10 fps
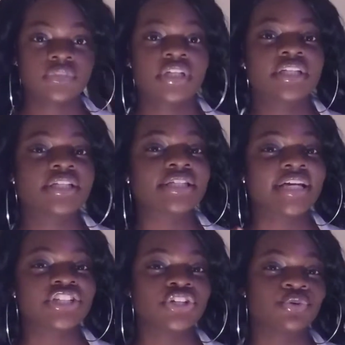this is
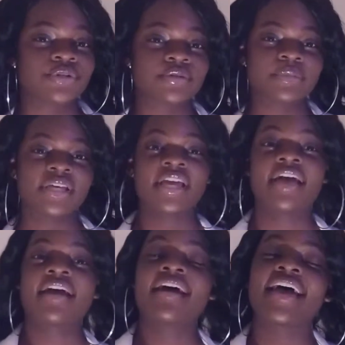actually going to be
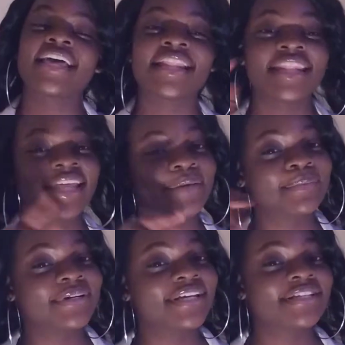a
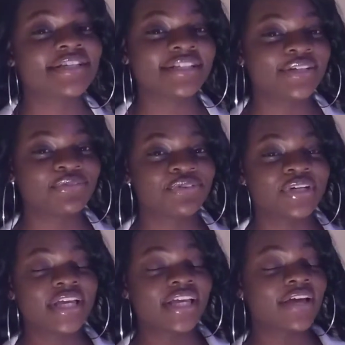labor and
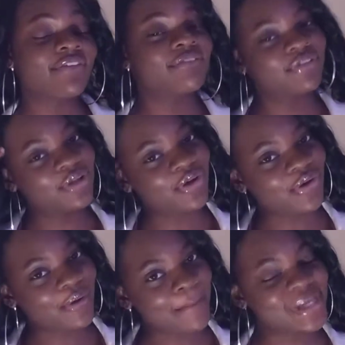delivery vlog
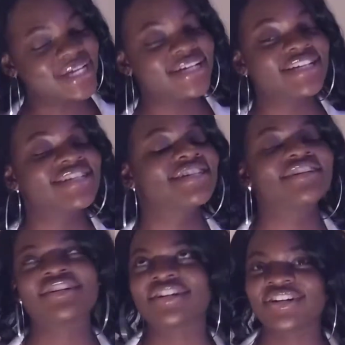because
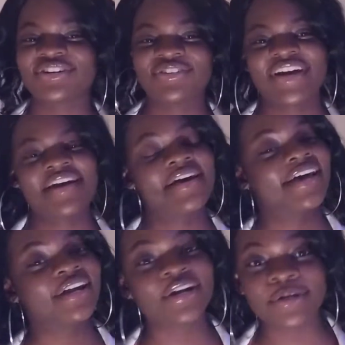your girl
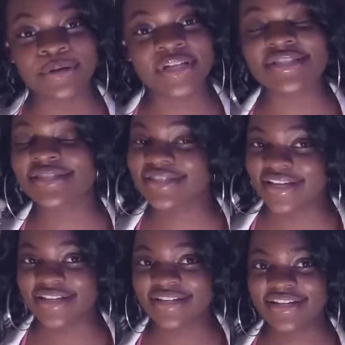had her
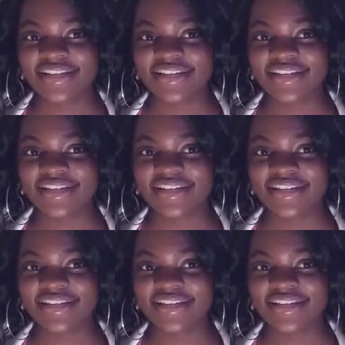son,